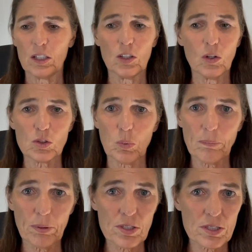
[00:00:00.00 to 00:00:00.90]
You know, as
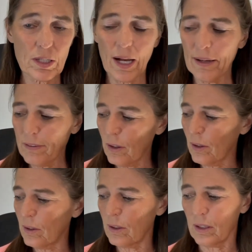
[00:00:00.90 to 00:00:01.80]
one person, I've
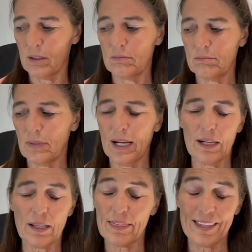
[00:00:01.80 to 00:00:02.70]
heard
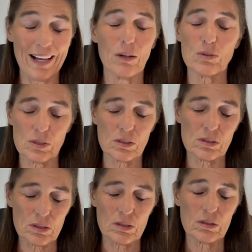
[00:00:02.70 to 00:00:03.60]
uh,
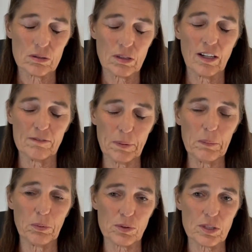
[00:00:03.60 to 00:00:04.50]
thousands of
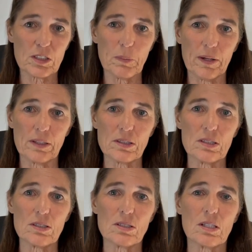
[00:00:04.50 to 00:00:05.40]
people's
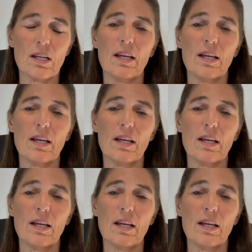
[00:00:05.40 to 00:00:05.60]
experiences,